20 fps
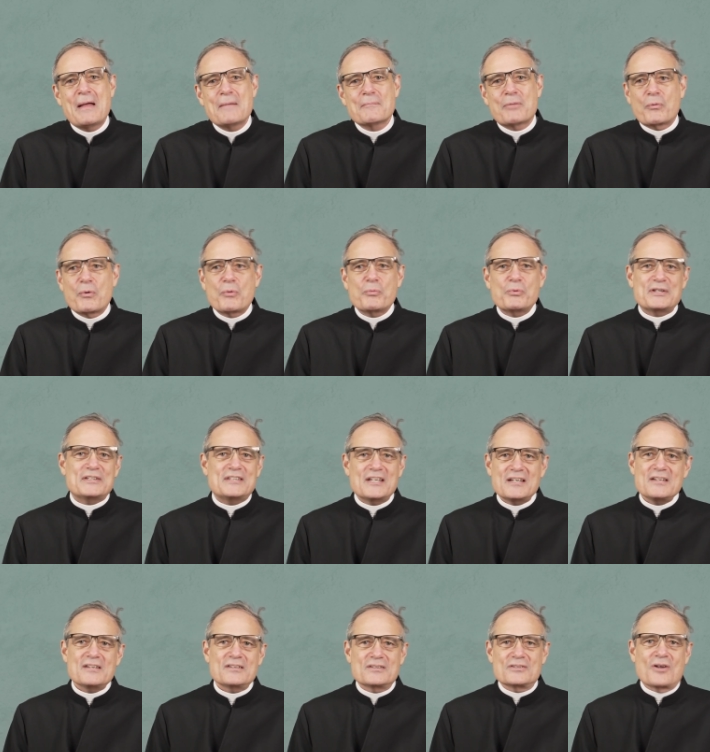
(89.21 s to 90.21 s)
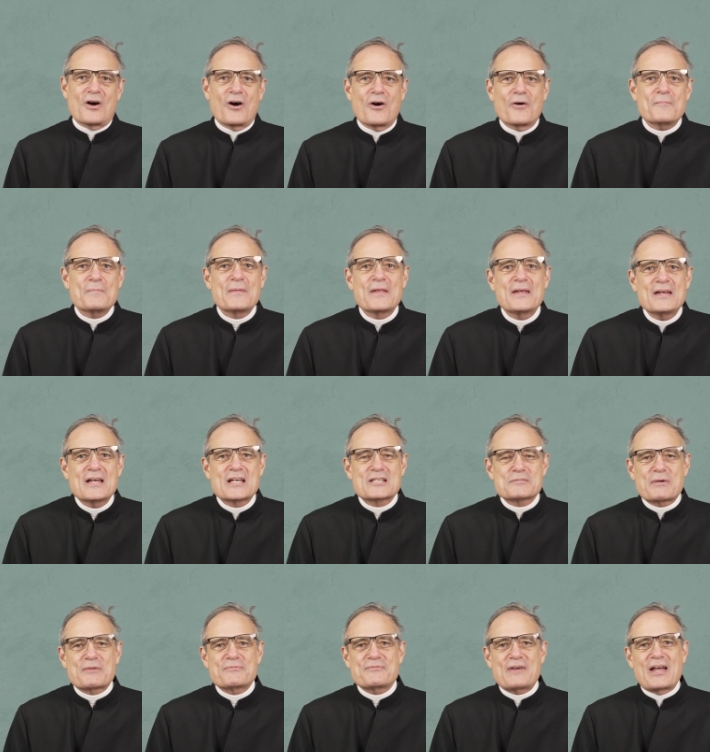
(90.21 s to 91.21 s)
But what we didn't know is
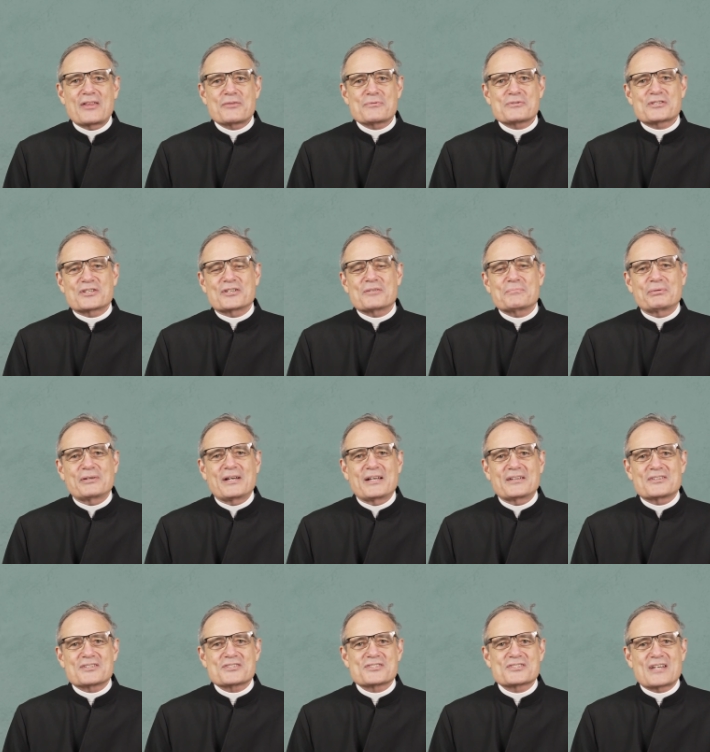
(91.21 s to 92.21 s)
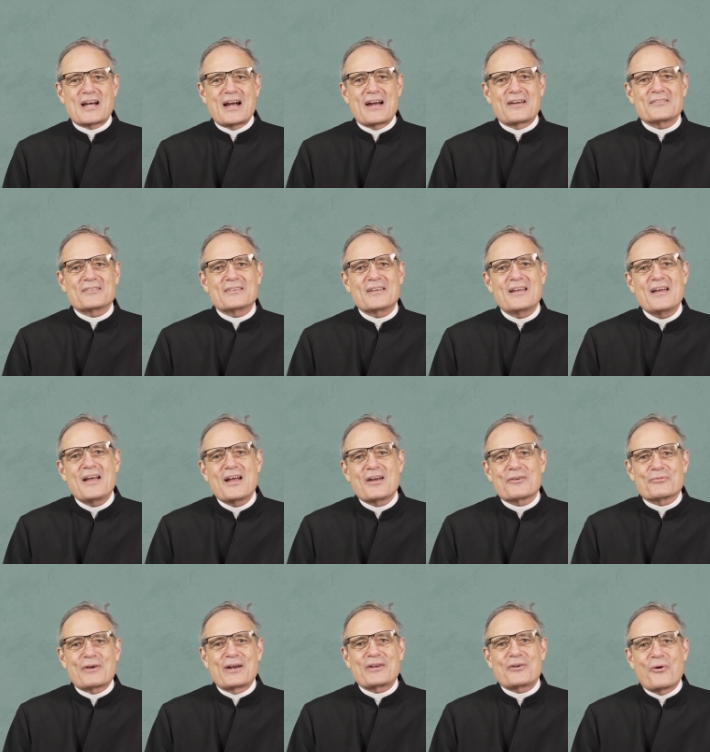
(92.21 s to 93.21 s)
my father was going to plant this garden
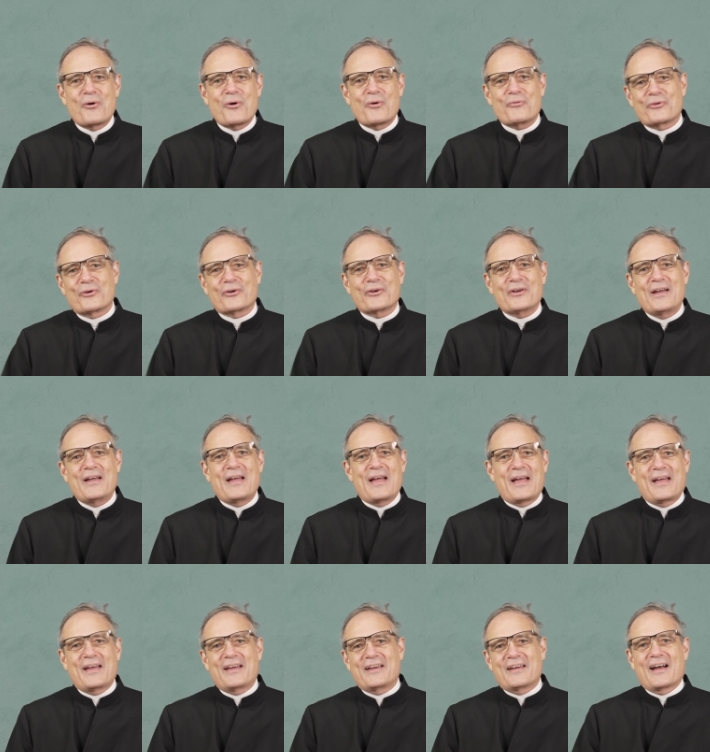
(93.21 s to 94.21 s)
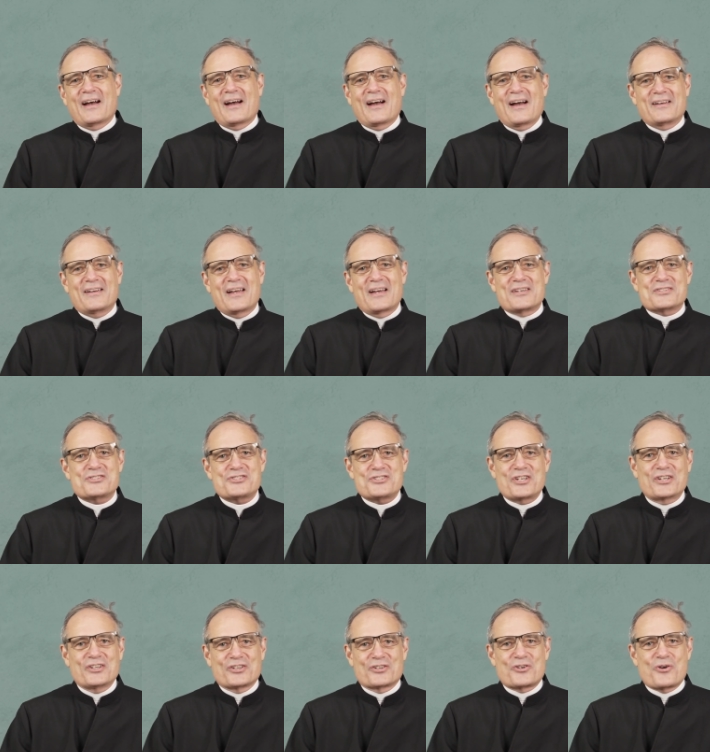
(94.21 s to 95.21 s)
right over a, uh, a nice
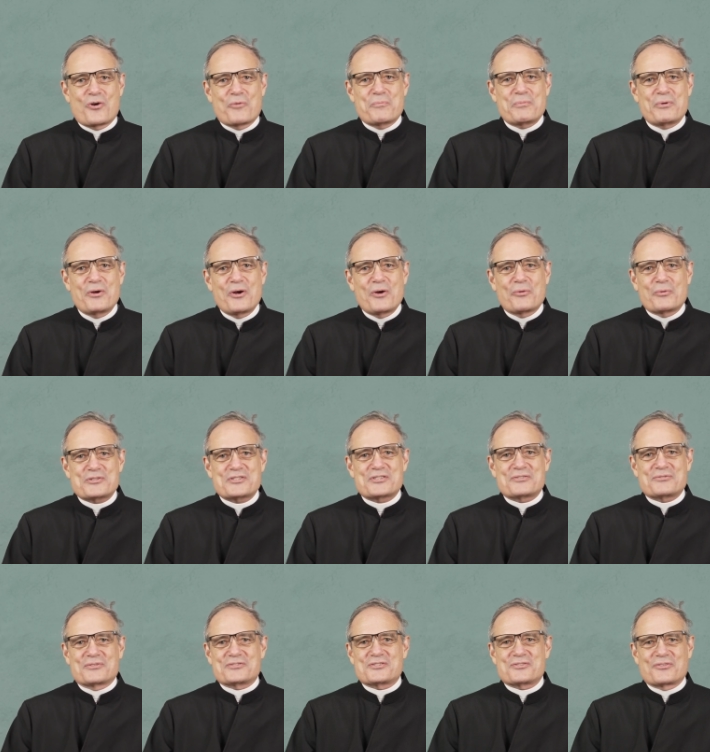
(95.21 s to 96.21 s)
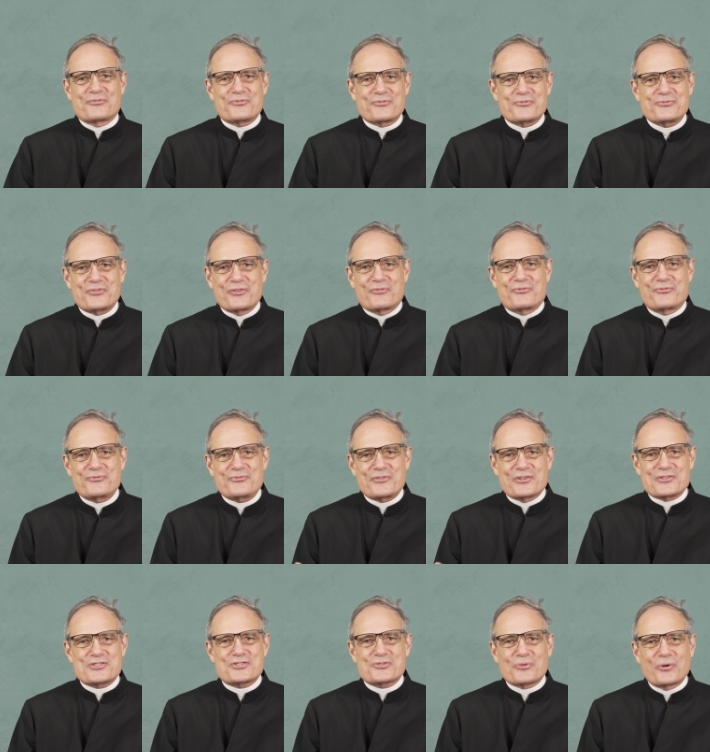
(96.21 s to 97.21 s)
chicken coop, which it's a, the,
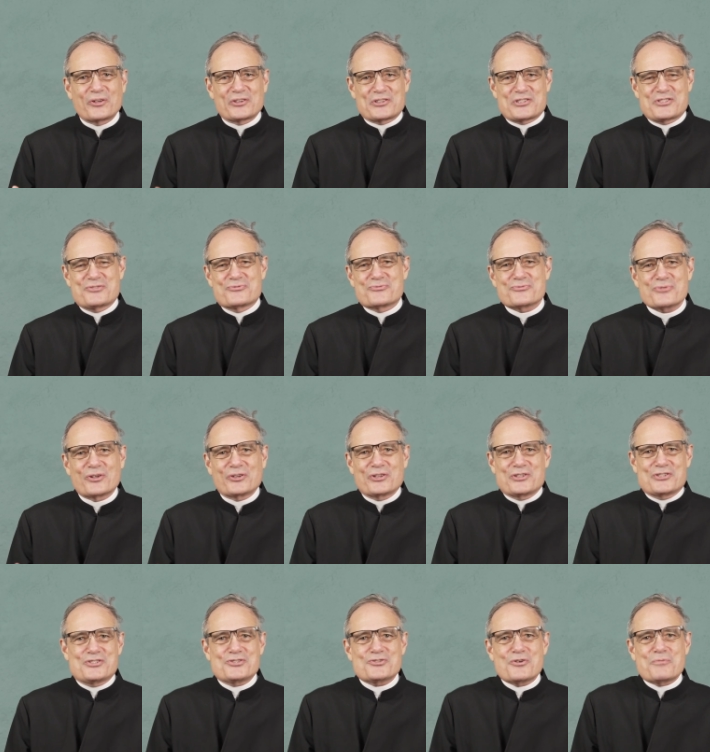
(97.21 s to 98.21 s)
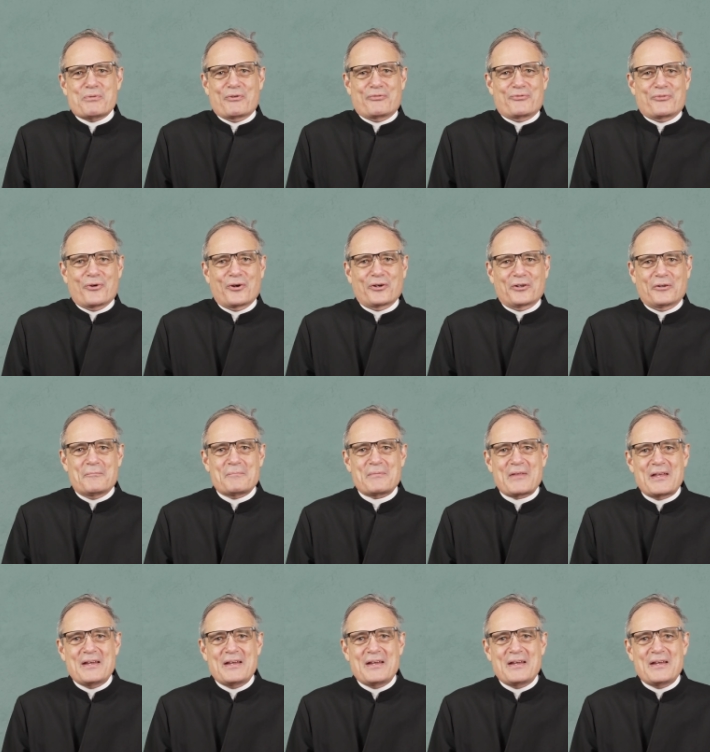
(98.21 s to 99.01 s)
the soil is really super fertile.